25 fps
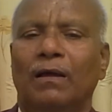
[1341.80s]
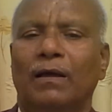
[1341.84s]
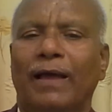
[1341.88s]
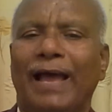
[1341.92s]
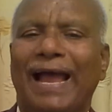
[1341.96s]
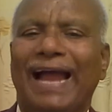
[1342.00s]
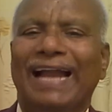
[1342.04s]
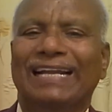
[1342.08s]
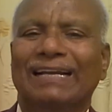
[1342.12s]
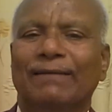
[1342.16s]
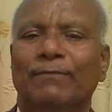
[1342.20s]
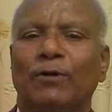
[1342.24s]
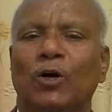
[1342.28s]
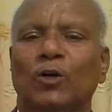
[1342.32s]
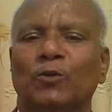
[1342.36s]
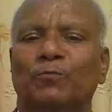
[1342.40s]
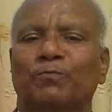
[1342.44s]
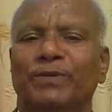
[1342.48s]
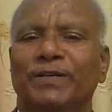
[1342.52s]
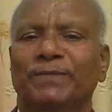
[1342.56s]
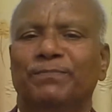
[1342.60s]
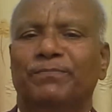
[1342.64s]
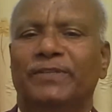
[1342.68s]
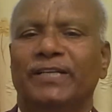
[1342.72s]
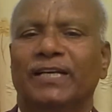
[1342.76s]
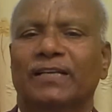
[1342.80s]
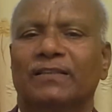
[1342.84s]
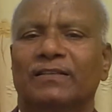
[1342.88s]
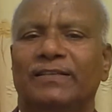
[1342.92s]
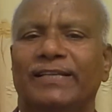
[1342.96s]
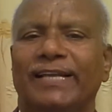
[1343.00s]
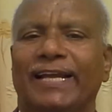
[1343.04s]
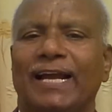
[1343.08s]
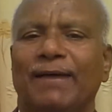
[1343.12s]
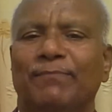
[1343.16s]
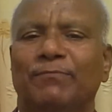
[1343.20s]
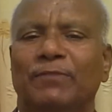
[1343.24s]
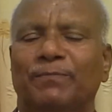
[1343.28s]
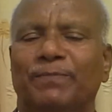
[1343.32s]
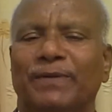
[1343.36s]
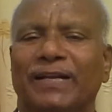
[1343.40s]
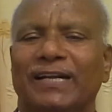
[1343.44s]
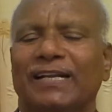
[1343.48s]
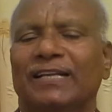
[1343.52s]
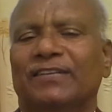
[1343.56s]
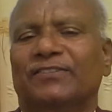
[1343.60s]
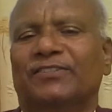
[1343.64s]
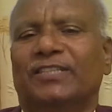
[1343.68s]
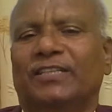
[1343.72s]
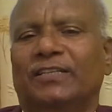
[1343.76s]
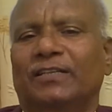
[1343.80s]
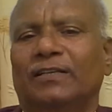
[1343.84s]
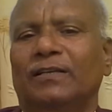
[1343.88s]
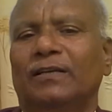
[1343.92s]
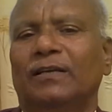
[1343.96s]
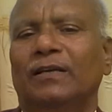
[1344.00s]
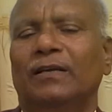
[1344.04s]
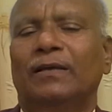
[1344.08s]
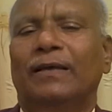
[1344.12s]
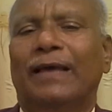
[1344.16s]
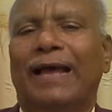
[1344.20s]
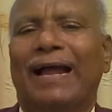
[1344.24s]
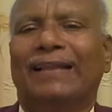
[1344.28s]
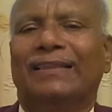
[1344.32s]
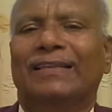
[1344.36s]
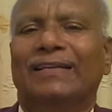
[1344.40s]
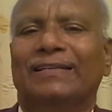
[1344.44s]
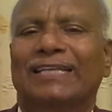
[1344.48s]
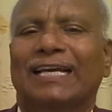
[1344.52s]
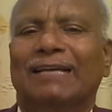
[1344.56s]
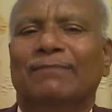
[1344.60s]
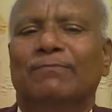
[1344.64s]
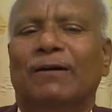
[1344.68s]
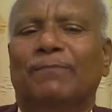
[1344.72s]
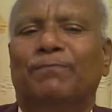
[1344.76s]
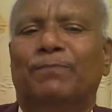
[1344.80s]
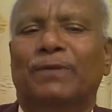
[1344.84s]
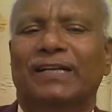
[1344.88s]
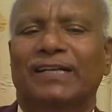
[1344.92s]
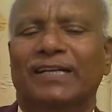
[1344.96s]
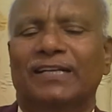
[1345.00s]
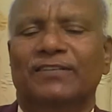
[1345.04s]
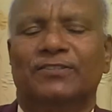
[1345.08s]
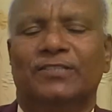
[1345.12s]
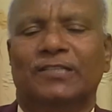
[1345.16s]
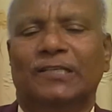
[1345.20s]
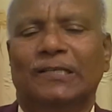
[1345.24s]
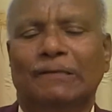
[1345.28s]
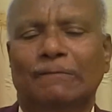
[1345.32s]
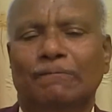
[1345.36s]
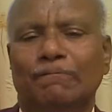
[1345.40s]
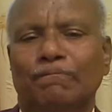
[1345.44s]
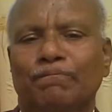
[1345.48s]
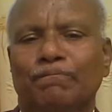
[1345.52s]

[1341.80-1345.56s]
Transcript: at about 50th day of the pregnancy, at the term of pregnancy.